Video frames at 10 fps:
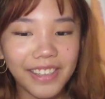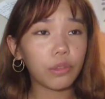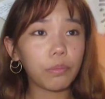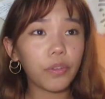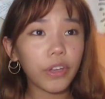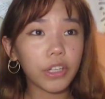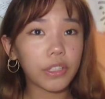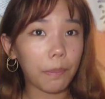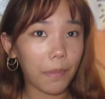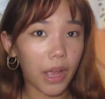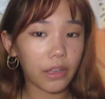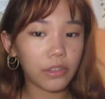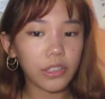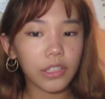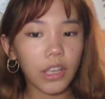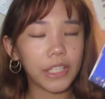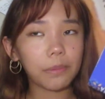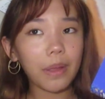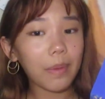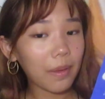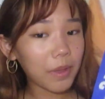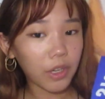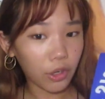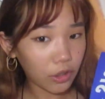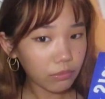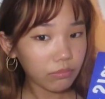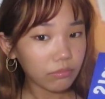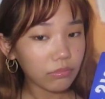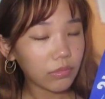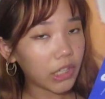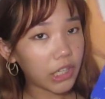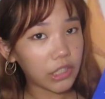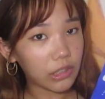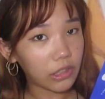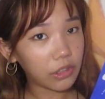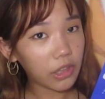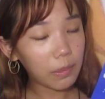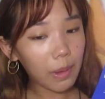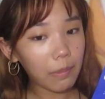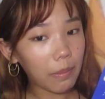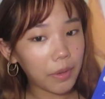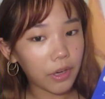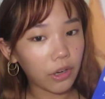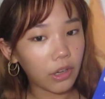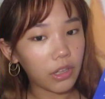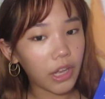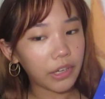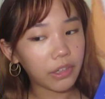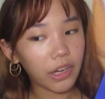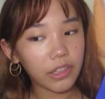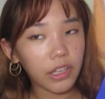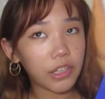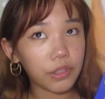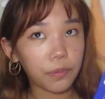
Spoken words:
Moving on to Miles, he's my baby girl. He's literally my baby girl. I don't care that he's a